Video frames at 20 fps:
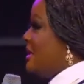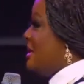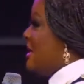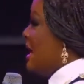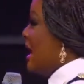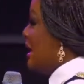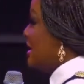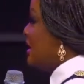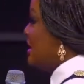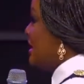
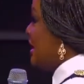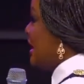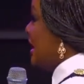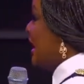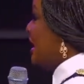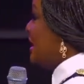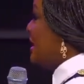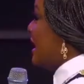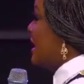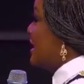That she
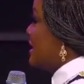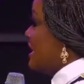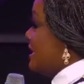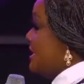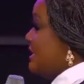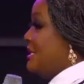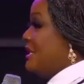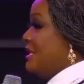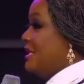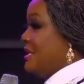heard that
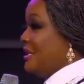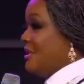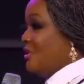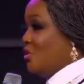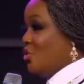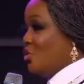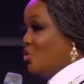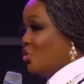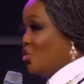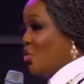there's
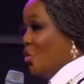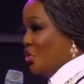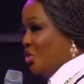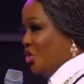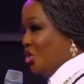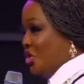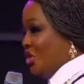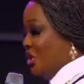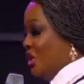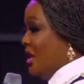this
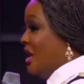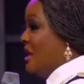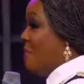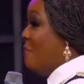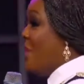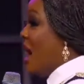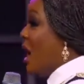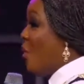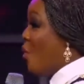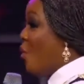church in
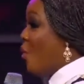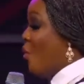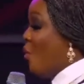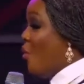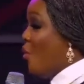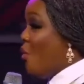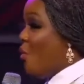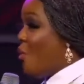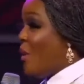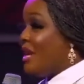
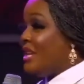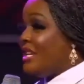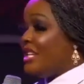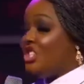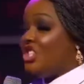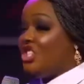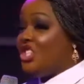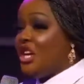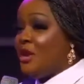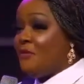Makoko where they
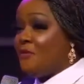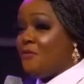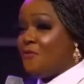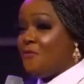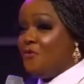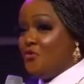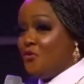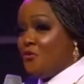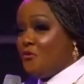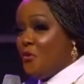share
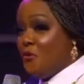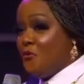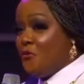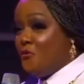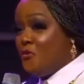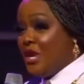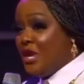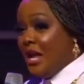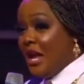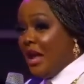food for
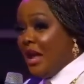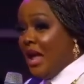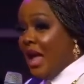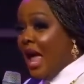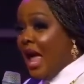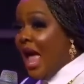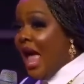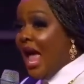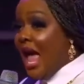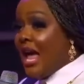free
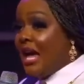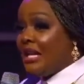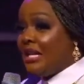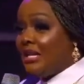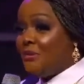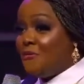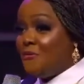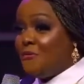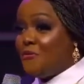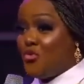
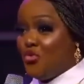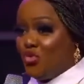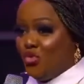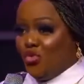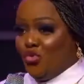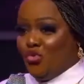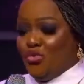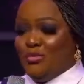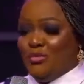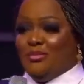and
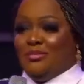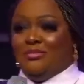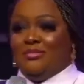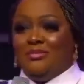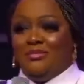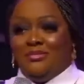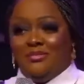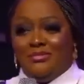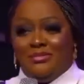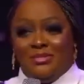fruit.
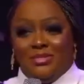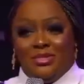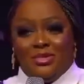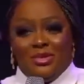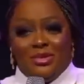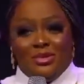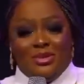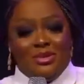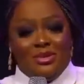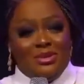
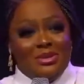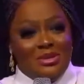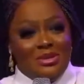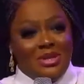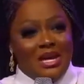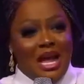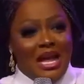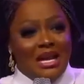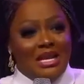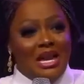
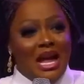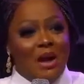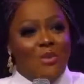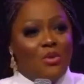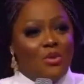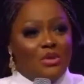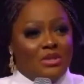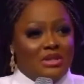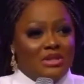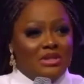And that
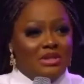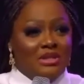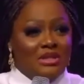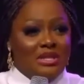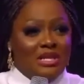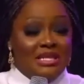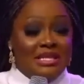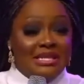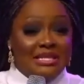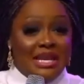was
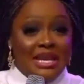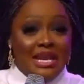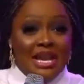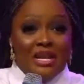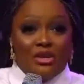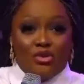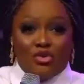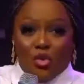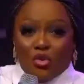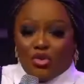a
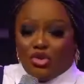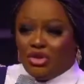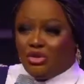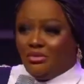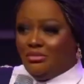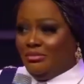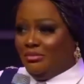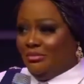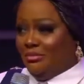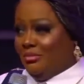select church.
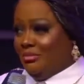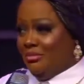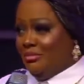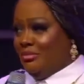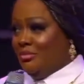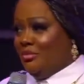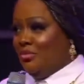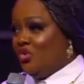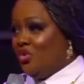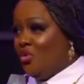
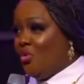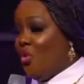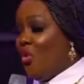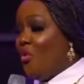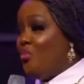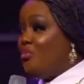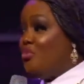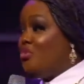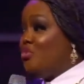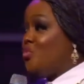
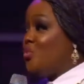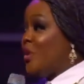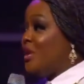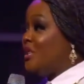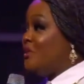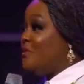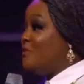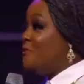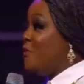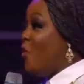Open
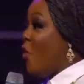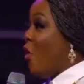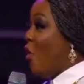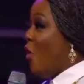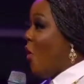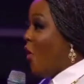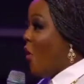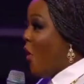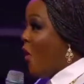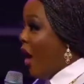
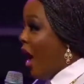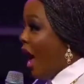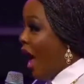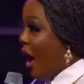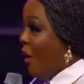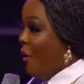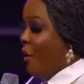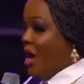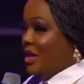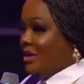24
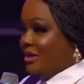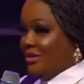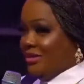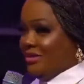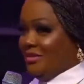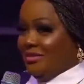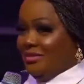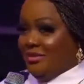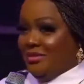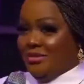
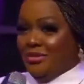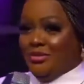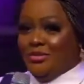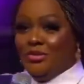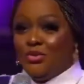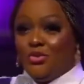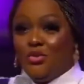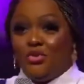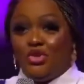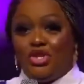hours.
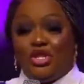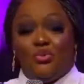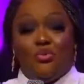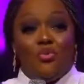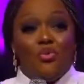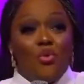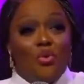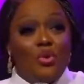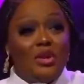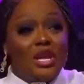So she will
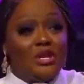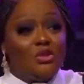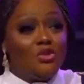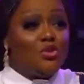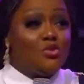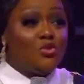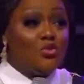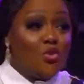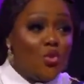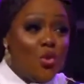go there
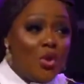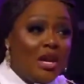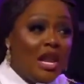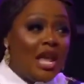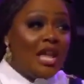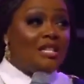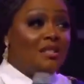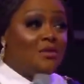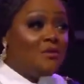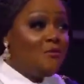just to
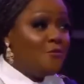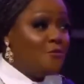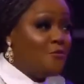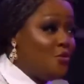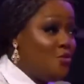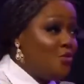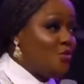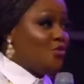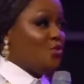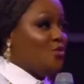collect
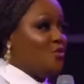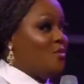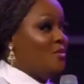fruit.